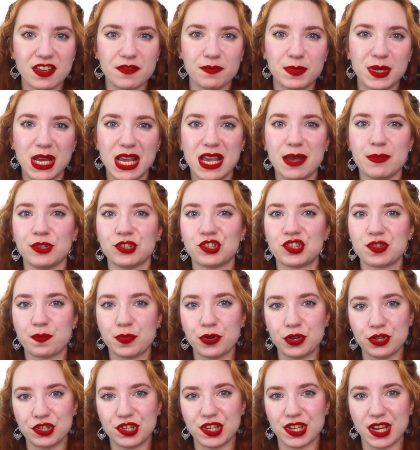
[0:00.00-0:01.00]
have been able to
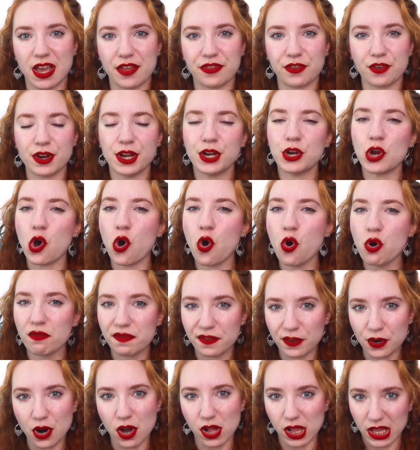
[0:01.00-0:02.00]
put together an
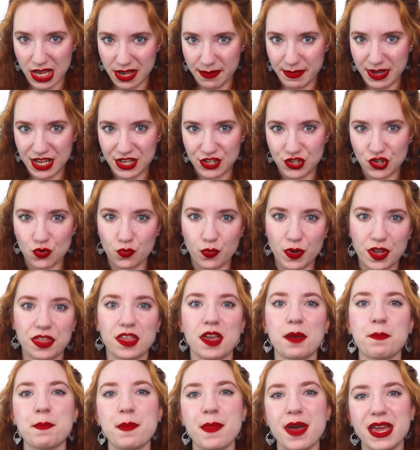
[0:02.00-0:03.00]
overall image
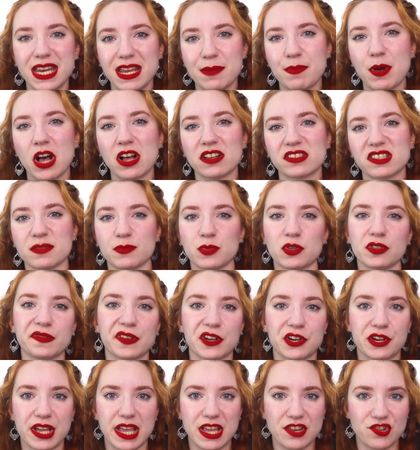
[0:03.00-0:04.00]
with many possible
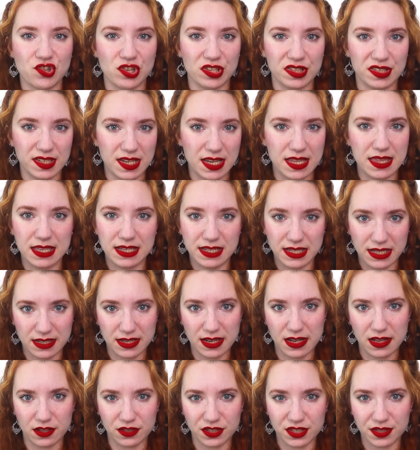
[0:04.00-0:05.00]
variations in the
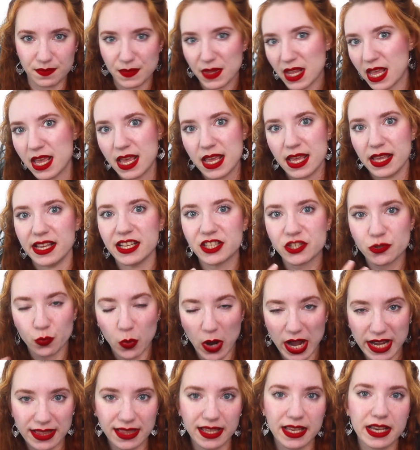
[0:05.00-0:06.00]
details. It's
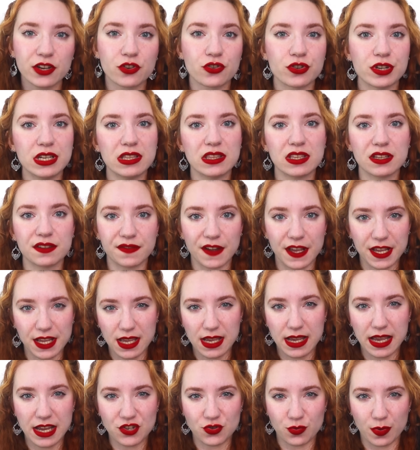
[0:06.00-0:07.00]
widely agreed that
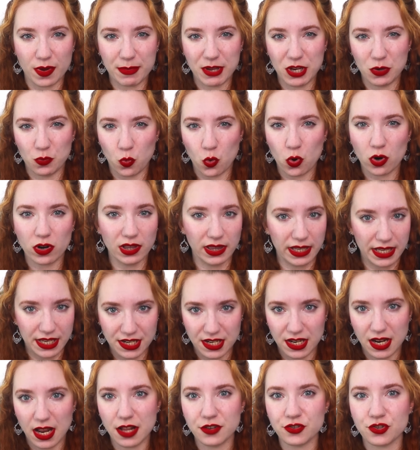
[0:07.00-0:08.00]
Viking Age women wore
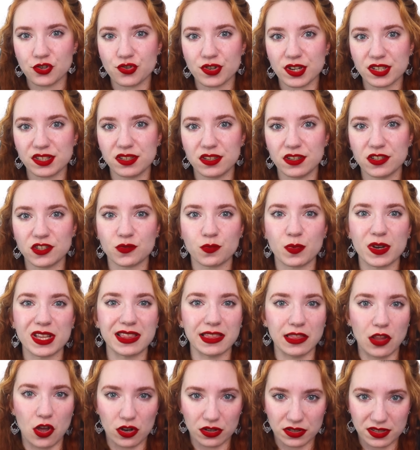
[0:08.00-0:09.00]
linen underdresses
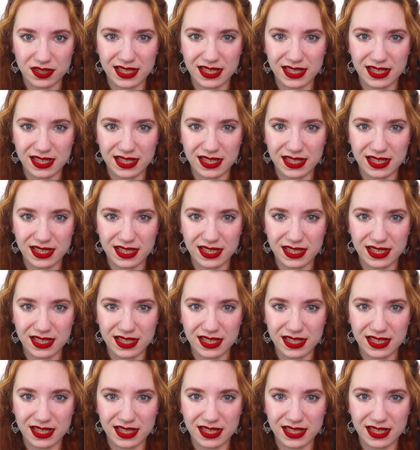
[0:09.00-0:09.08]
with long